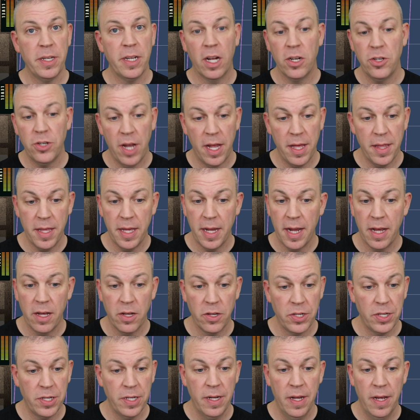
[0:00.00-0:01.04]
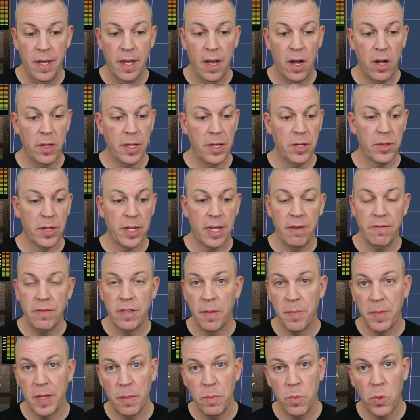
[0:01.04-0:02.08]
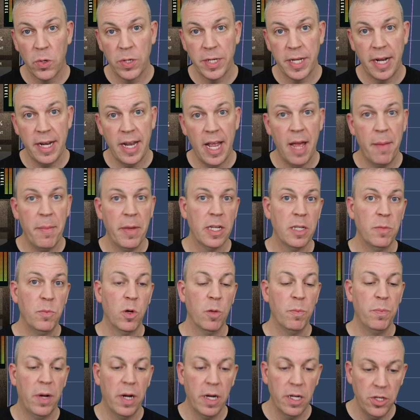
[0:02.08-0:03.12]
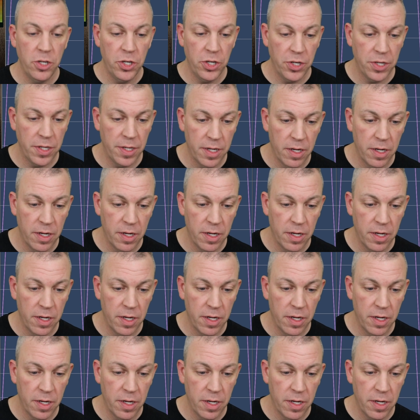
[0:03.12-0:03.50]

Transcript: touch anything else. I'll either give something more dynamics, more punch,